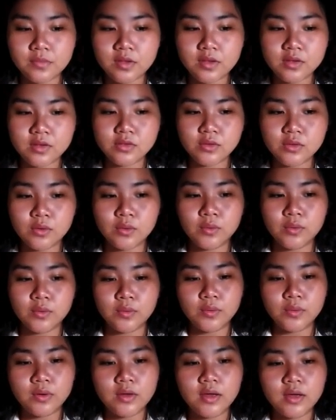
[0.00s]
So
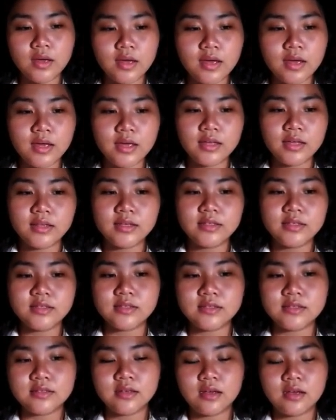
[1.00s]
it
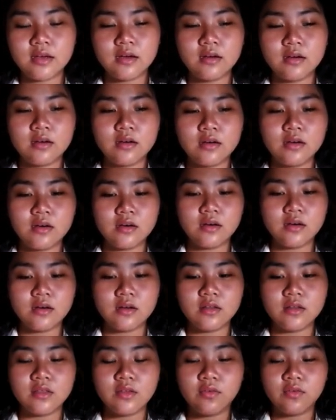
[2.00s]
is
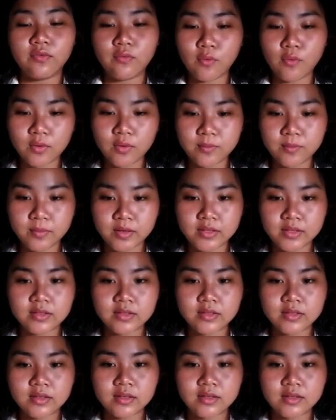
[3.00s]
the format
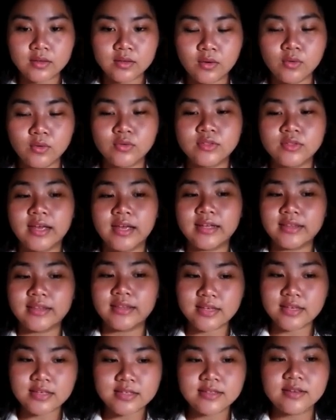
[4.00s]
goes like
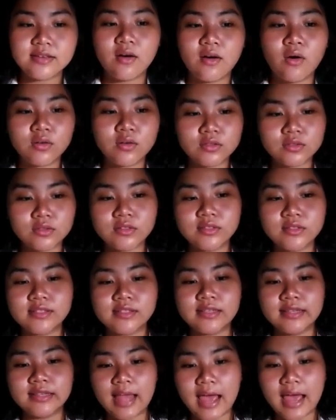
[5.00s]
this: the
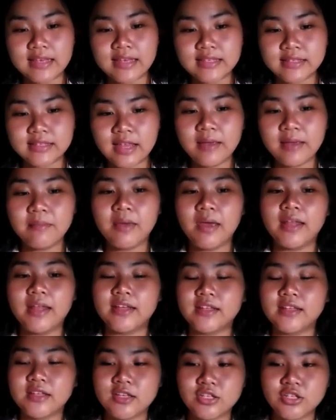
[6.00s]
author's last name and
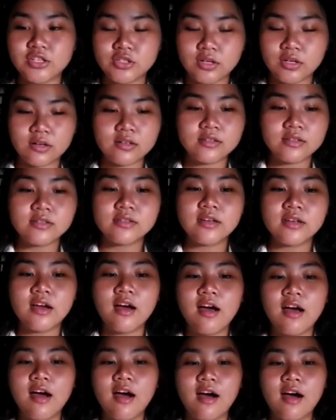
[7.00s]
initials
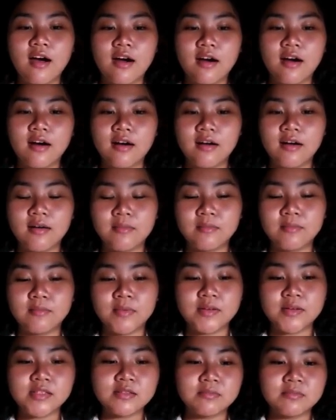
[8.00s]

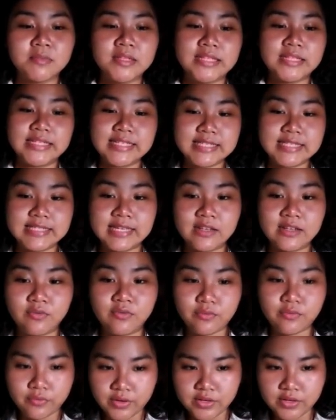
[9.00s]
must be listed
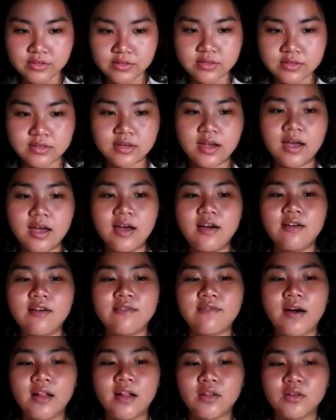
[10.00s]
first,
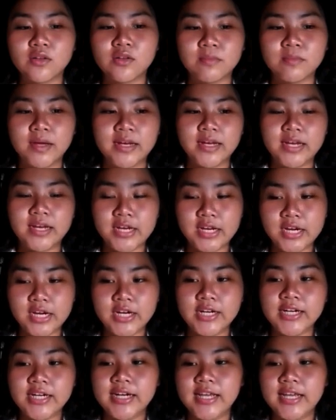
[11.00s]
followed by the
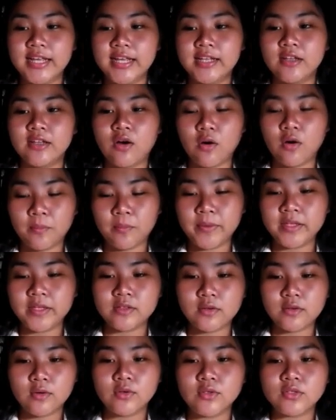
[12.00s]
year in open
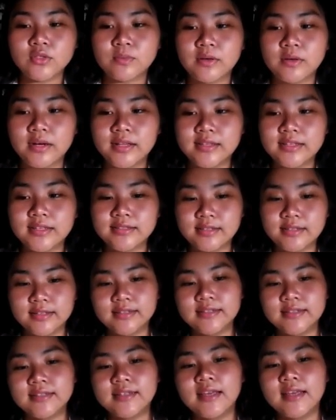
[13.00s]
close
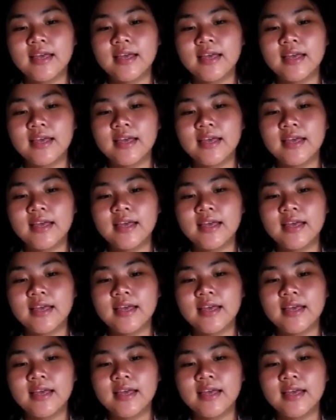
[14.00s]
parentheses,